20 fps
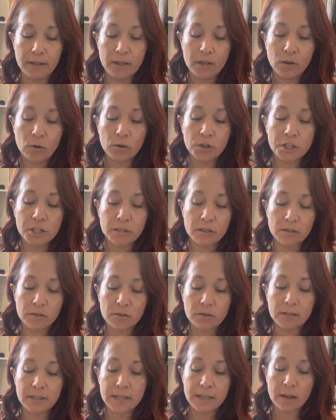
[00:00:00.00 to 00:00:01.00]
Or she's
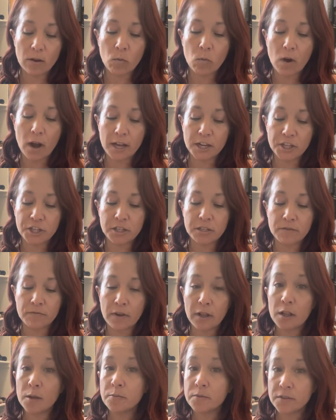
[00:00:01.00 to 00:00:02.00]
also seeing why she
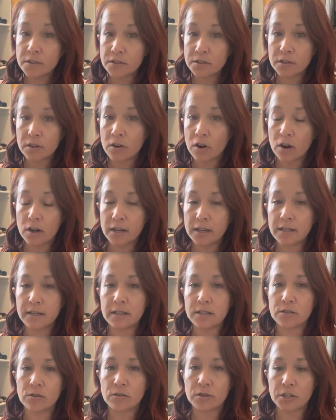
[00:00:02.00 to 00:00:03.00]
developed this
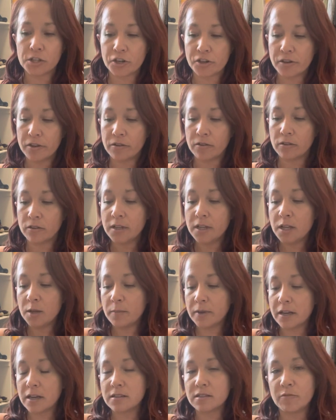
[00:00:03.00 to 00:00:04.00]
guardedness or the shield
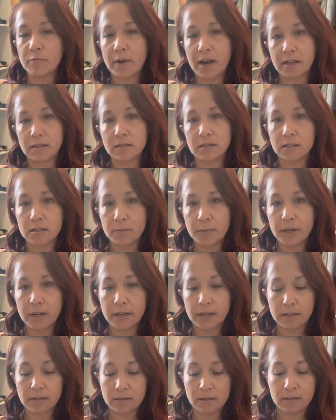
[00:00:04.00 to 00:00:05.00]
because of past
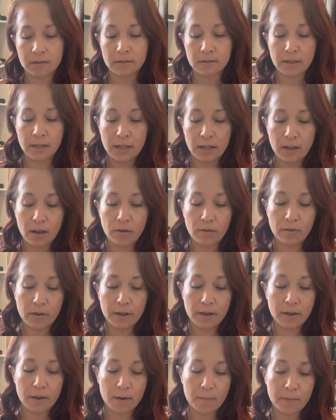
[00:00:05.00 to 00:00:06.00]
experiences,
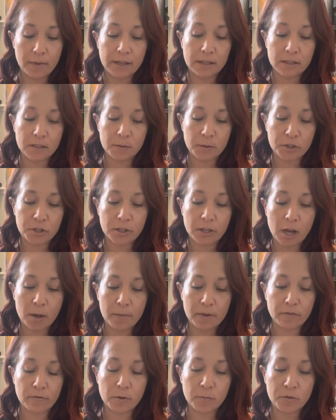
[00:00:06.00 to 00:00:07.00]
and especially
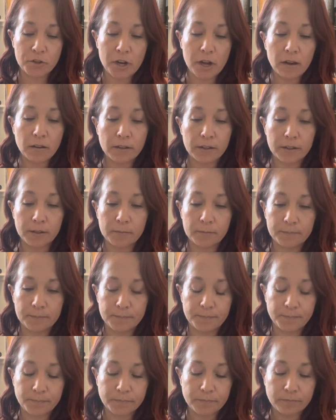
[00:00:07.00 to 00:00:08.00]
coming from childhood,
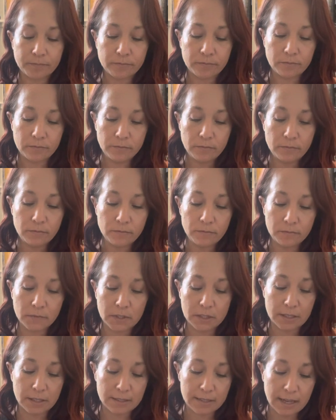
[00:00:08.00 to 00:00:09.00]

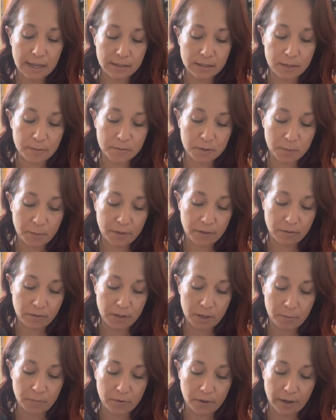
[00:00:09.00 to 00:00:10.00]
since that seems to be the
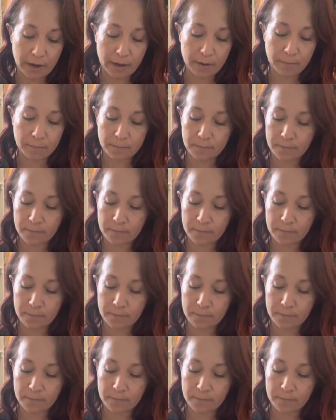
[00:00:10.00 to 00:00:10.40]
theme today.